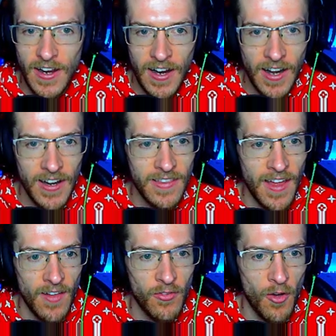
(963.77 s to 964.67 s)
Click
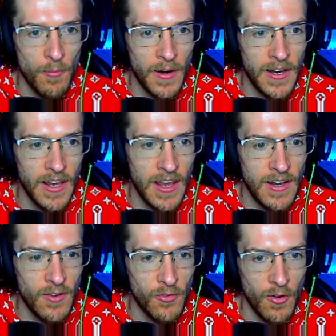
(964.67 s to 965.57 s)
that top link in
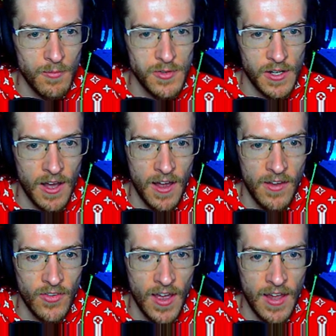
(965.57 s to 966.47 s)
description,
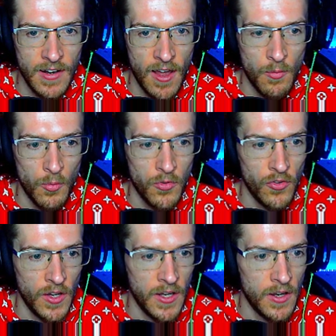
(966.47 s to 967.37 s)
guys, and I will
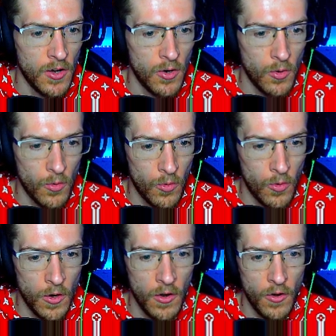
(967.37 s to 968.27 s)
see
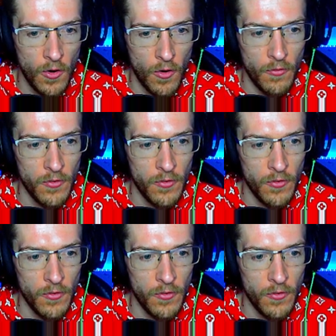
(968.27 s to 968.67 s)
all of